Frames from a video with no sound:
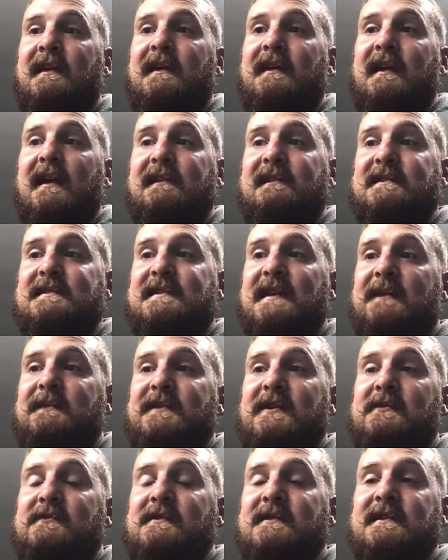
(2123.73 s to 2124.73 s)
at the same
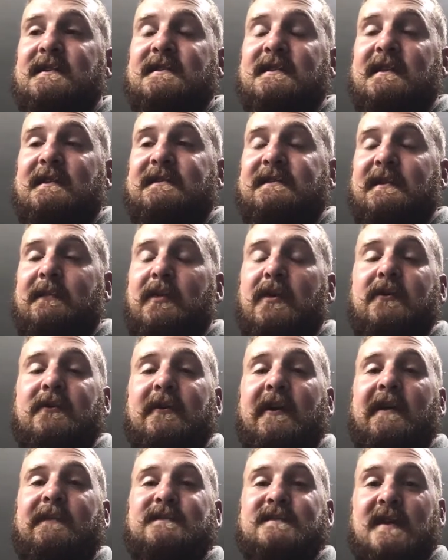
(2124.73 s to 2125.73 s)
token, the
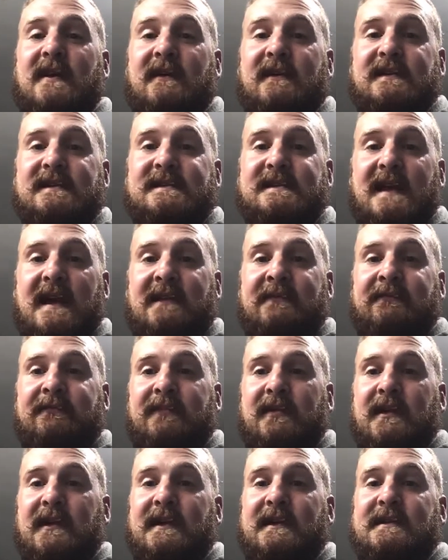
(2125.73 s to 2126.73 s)
program's already set in
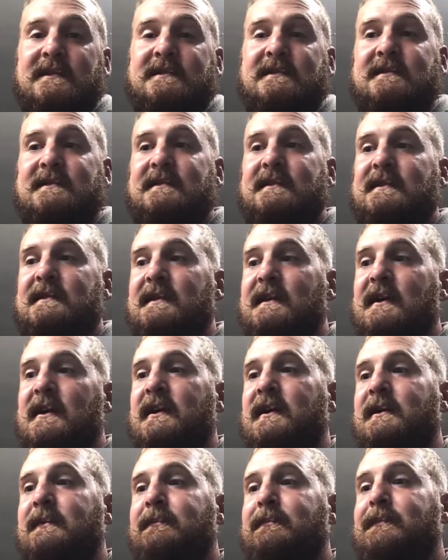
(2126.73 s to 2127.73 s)
place.
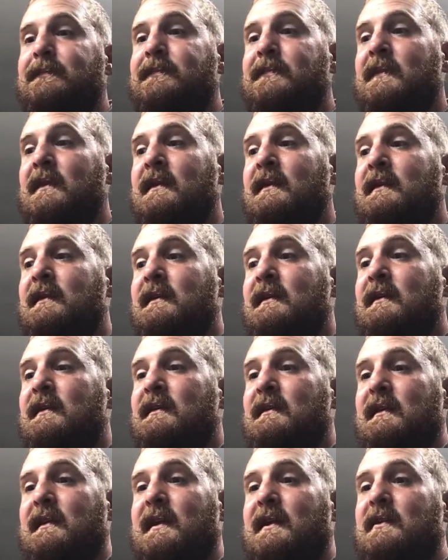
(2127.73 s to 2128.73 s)

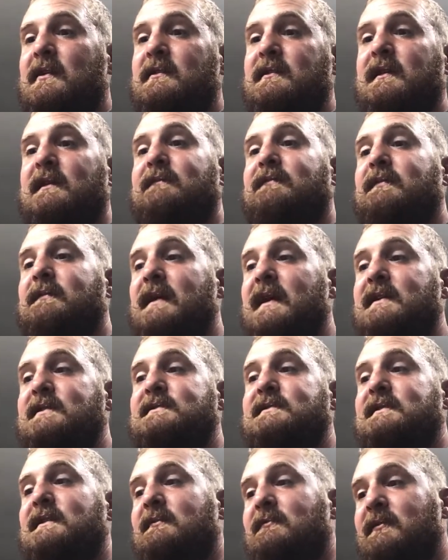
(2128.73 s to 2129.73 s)
They got all the
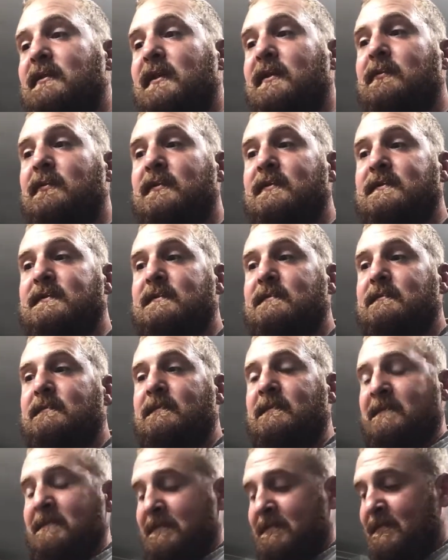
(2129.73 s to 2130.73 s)
information. It really wouldn't
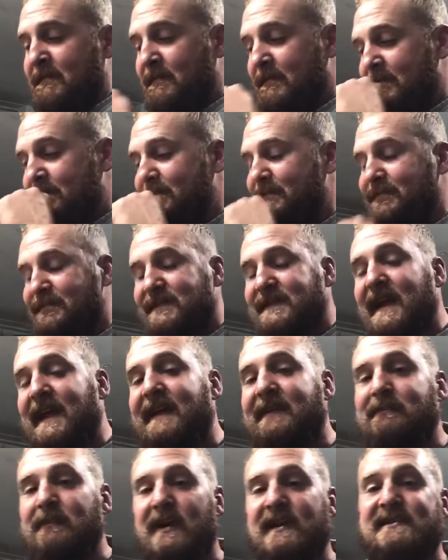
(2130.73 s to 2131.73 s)
take
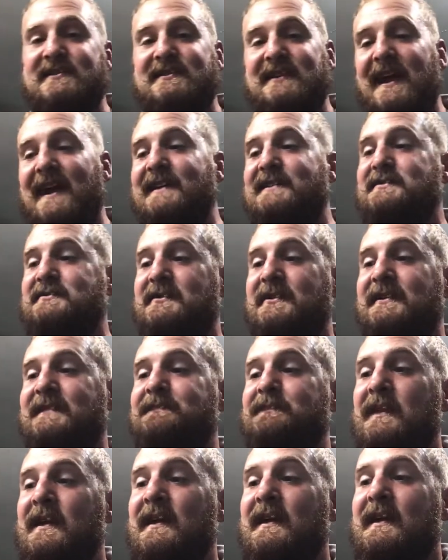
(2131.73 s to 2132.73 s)
much extra
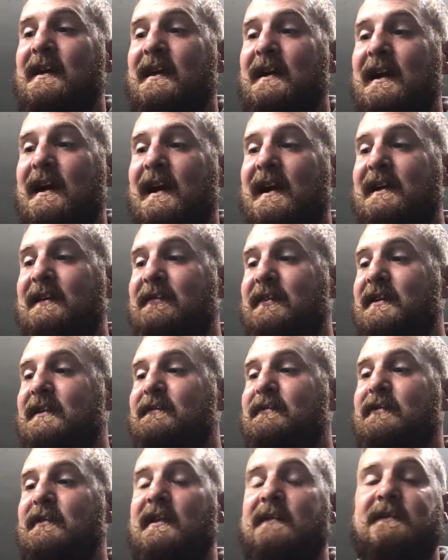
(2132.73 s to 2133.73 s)
out of it
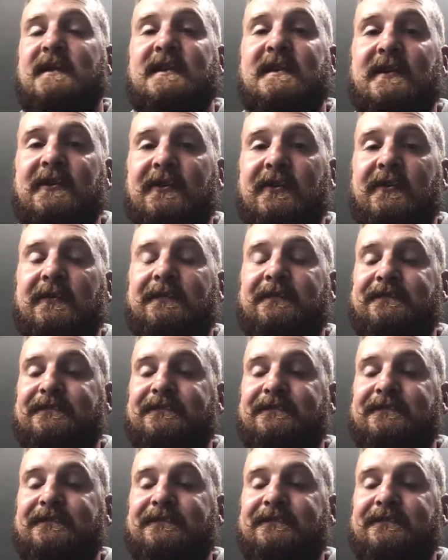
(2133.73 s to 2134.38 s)
for them to do,